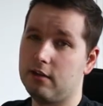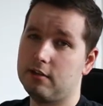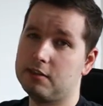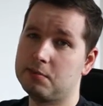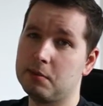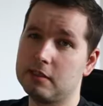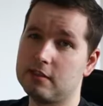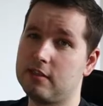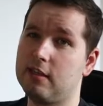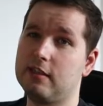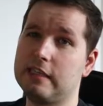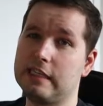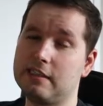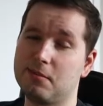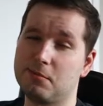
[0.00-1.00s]
This might
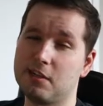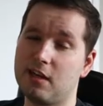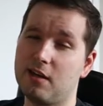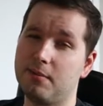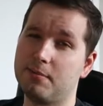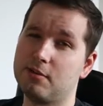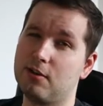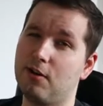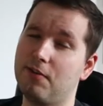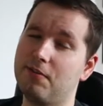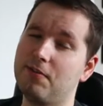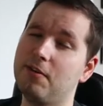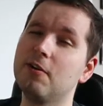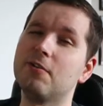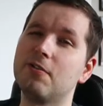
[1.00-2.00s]
take some time, so
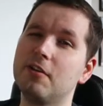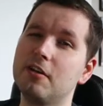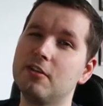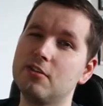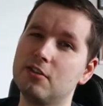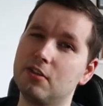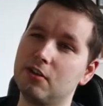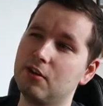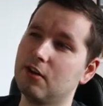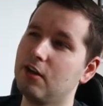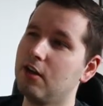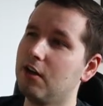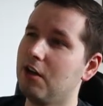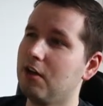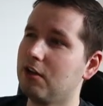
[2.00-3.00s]
feel free to
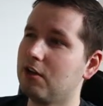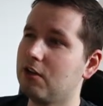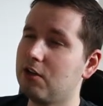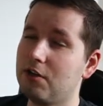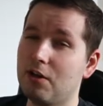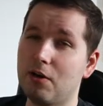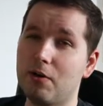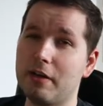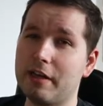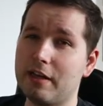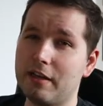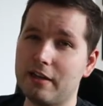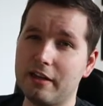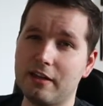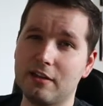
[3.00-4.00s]
go
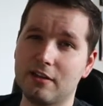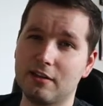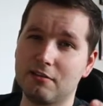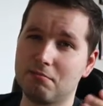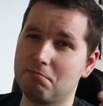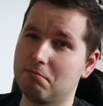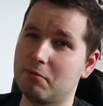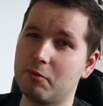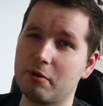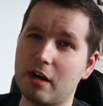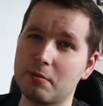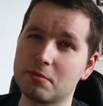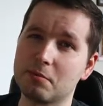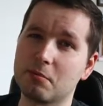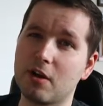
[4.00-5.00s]
ahead and
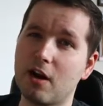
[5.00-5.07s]
grab some